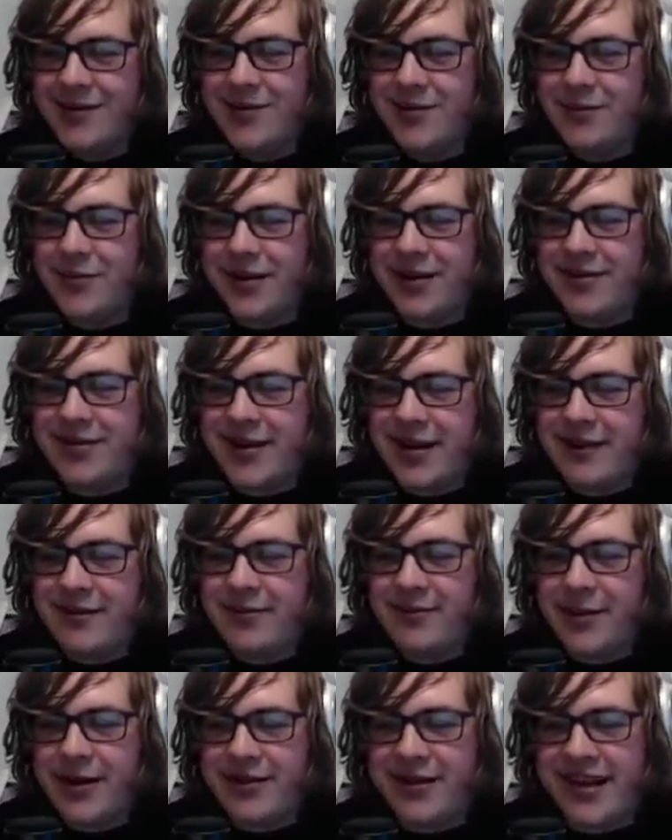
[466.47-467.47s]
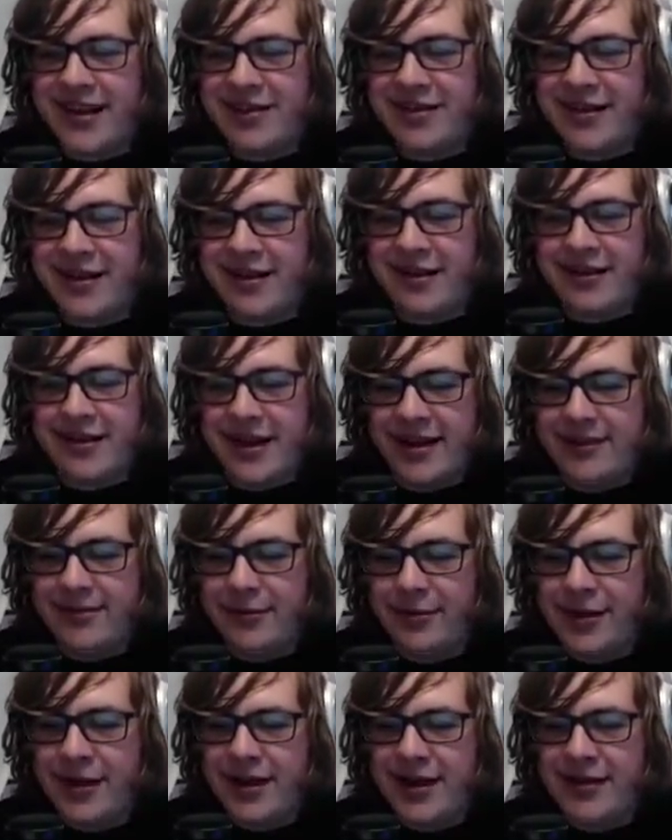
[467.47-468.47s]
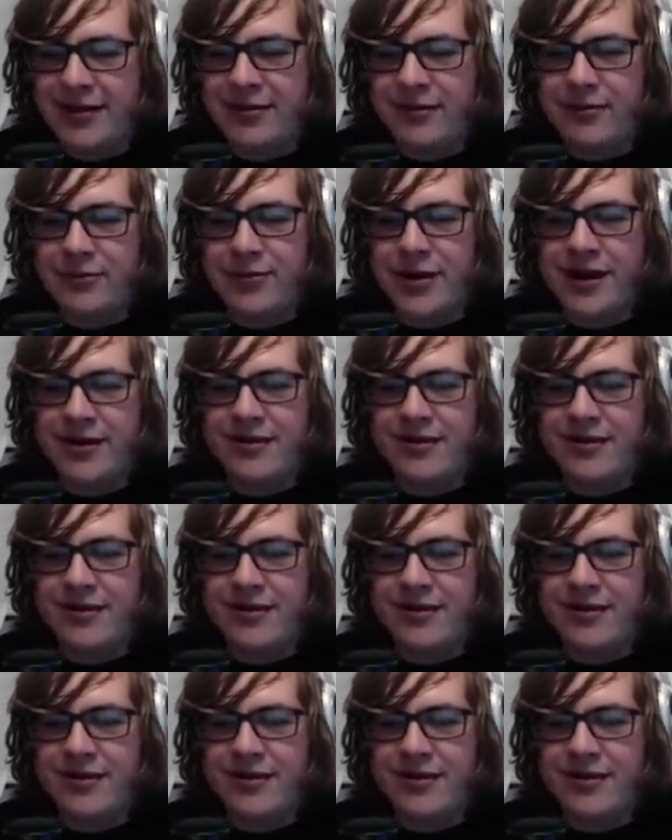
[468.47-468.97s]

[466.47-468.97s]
But it saves about 10 seconds optimally and gets you right